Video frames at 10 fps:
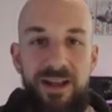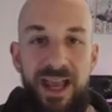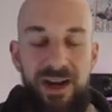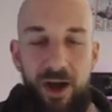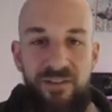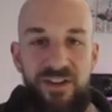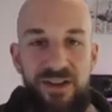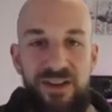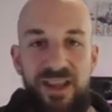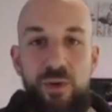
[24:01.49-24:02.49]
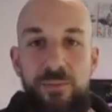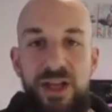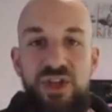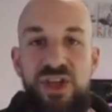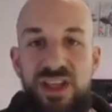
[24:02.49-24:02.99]
And often they were
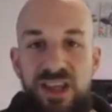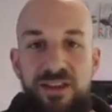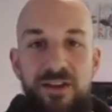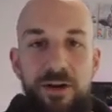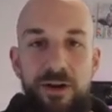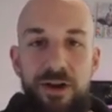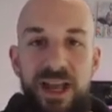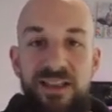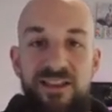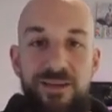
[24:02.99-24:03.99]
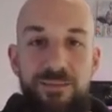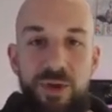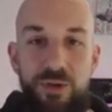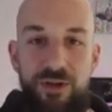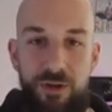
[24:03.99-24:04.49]
much easier and
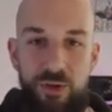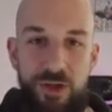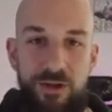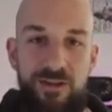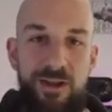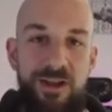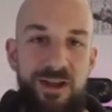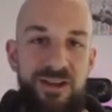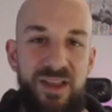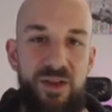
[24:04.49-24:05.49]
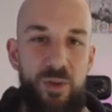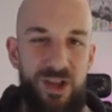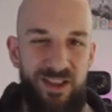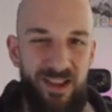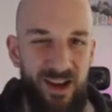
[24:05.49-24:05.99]
simpler solutions than the
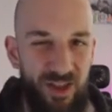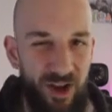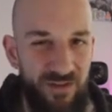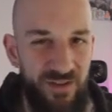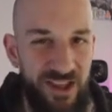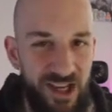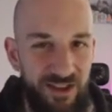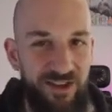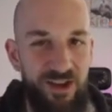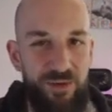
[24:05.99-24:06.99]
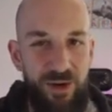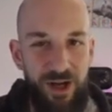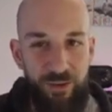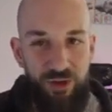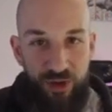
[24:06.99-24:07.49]
ones that I thought of in the instant when
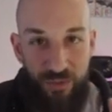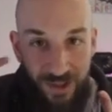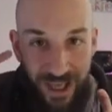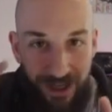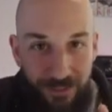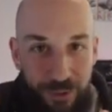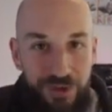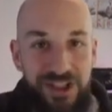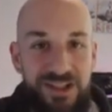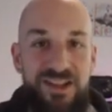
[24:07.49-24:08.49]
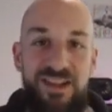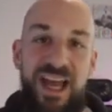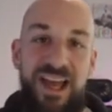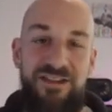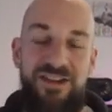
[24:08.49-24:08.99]
I was just getting pulled into the
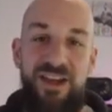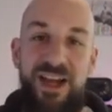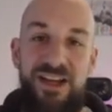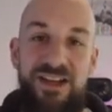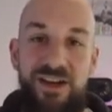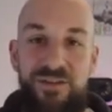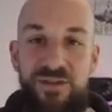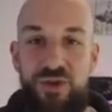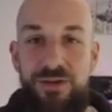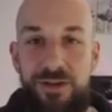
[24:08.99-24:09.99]
task and kind of tunnel vision.